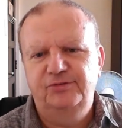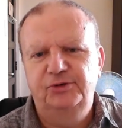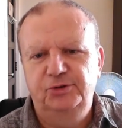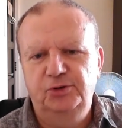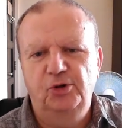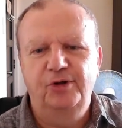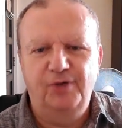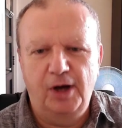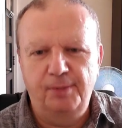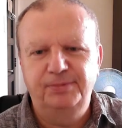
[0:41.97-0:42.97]
to sort of
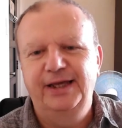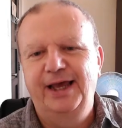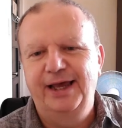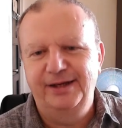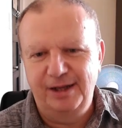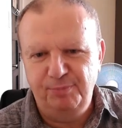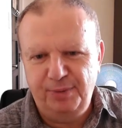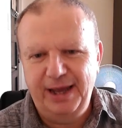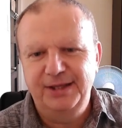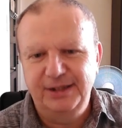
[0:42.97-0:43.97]
update and
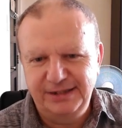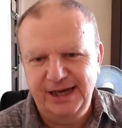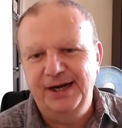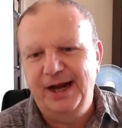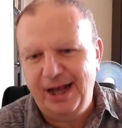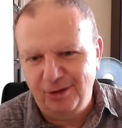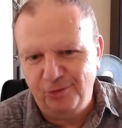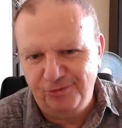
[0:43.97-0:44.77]
pay the $10